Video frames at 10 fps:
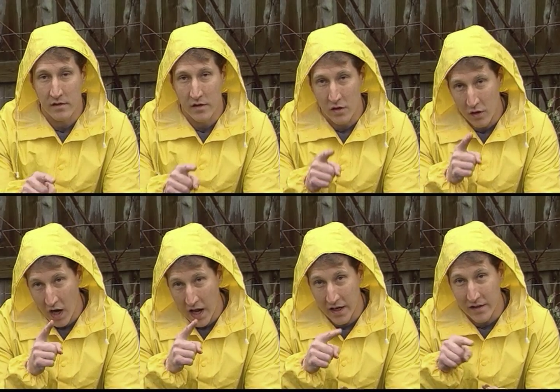You
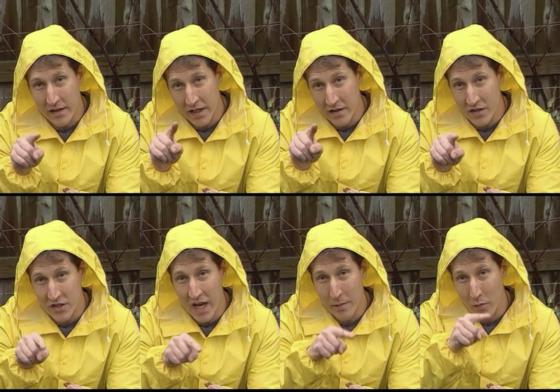kind of think of the
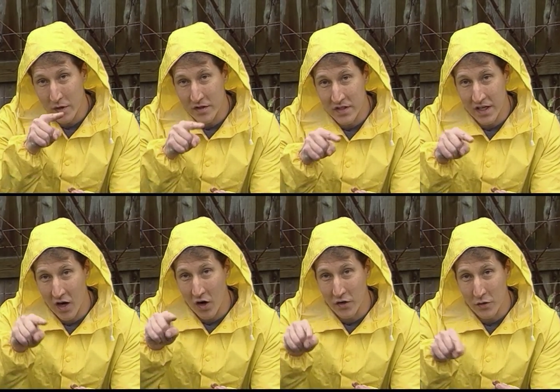shape when you see a
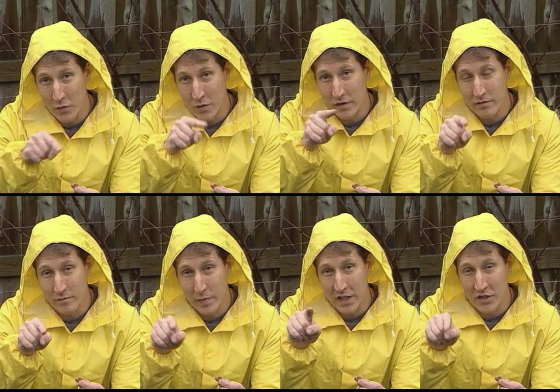cartoon
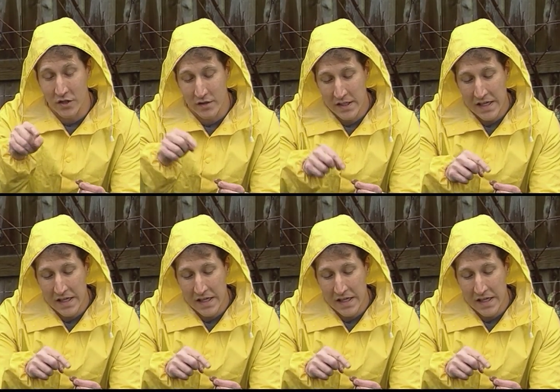picture,